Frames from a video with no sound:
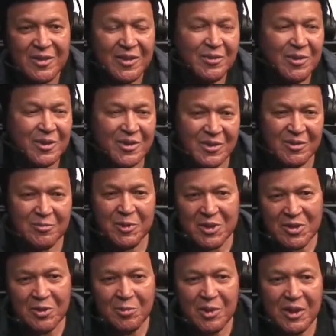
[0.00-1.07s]
We
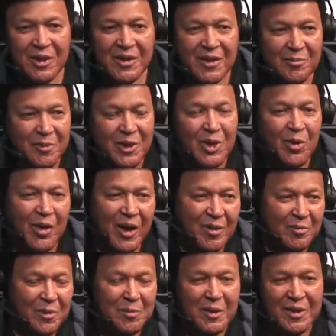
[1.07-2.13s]
do well, and we go out
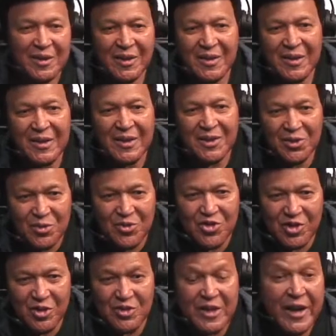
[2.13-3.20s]
and we make do shows.